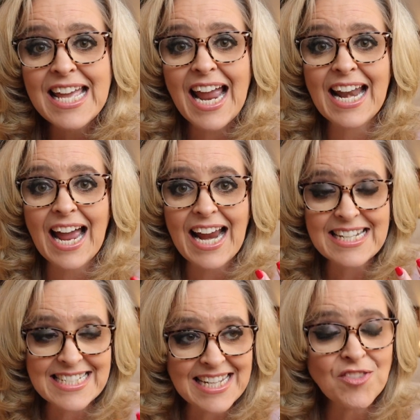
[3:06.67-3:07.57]
and I
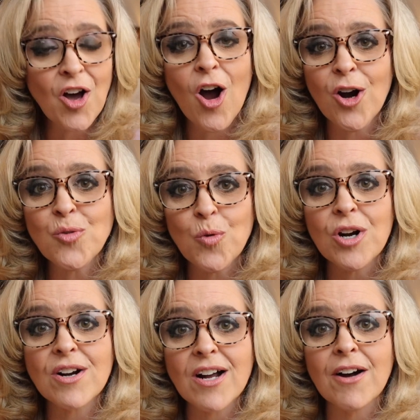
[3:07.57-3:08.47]
did the hard
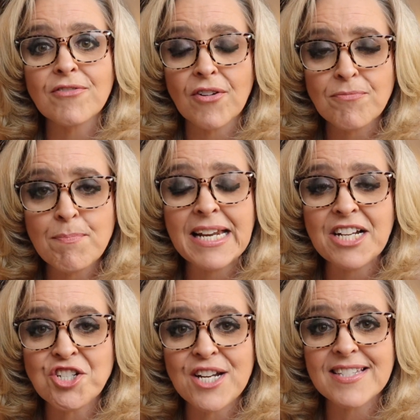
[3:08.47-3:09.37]
work of
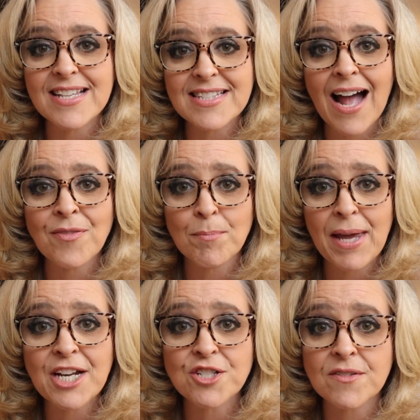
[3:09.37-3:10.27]
meeting Jesus on the
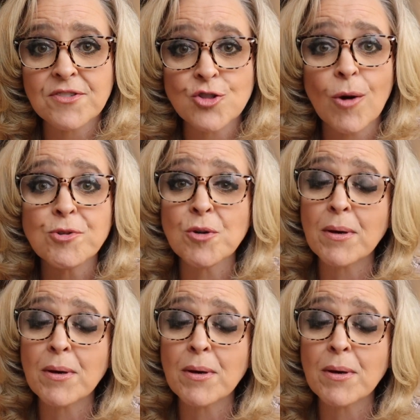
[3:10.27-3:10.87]
pages of Scripture,